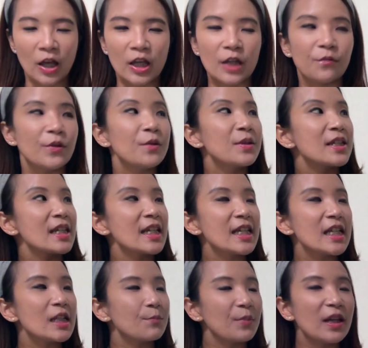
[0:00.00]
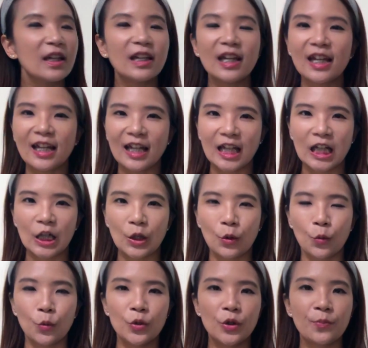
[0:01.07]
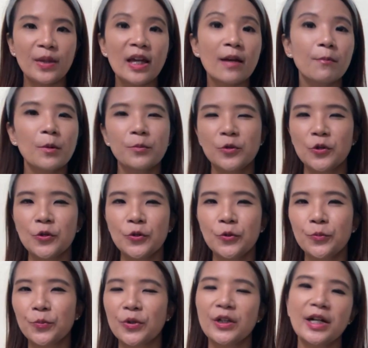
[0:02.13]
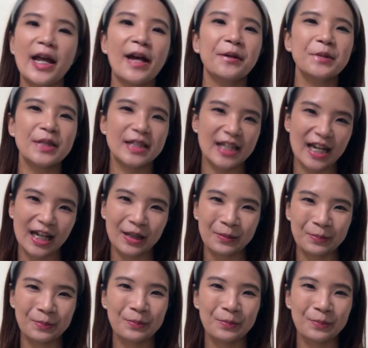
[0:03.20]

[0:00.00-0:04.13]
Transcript: if you see this pinyin, will you be able to pronounce that?